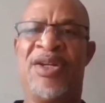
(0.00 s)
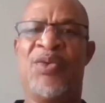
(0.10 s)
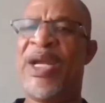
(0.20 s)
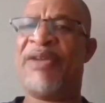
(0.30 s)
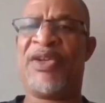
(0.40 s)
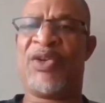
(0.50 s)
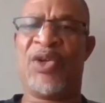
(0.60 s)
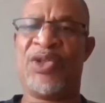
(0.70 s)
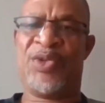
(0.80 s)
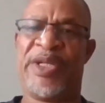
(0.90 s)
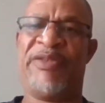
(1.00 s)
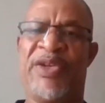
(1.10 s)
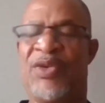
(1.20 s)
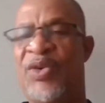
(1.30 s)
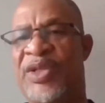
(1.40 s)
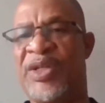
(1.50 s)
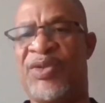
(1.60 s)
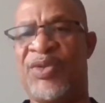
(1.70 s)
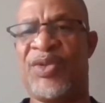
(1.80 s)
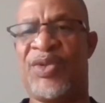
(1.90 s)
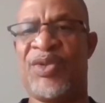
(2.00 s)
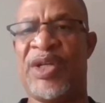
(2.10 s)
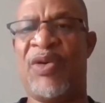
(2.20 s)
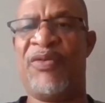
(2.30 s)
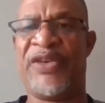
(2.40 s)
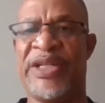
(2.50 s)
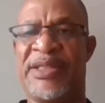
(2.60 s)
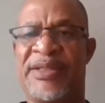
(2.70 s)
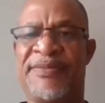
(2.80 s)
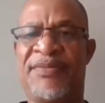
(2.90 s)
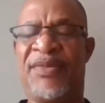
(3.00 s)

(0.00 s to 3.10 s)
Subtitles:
We haven't gone to even to the conference.